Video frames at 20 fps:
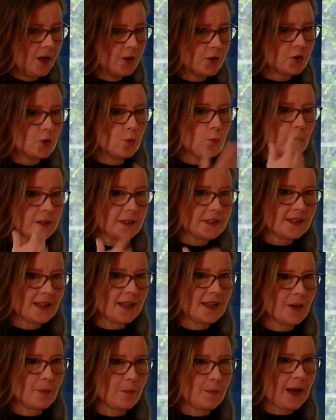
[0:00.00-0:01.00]
So what did
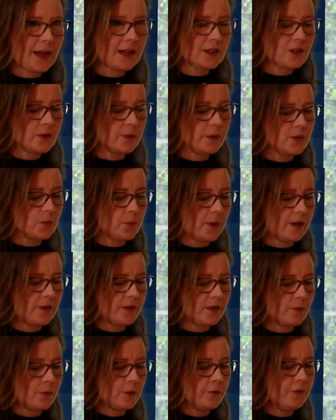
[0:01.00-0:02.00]
they come back to us with?
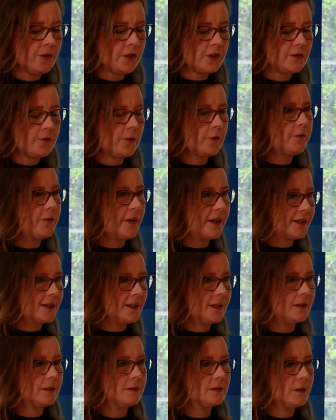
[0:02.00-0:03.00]
Well, first of all,
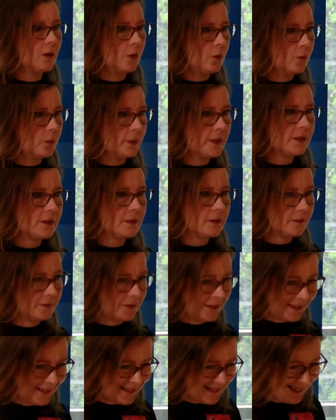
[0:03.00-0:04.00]
funding, always
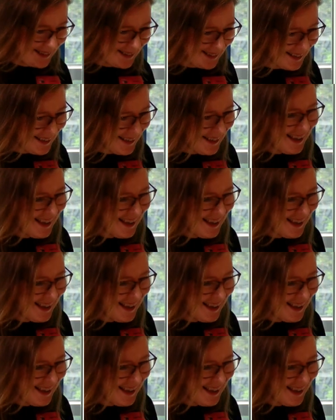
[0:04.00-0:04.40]
funding.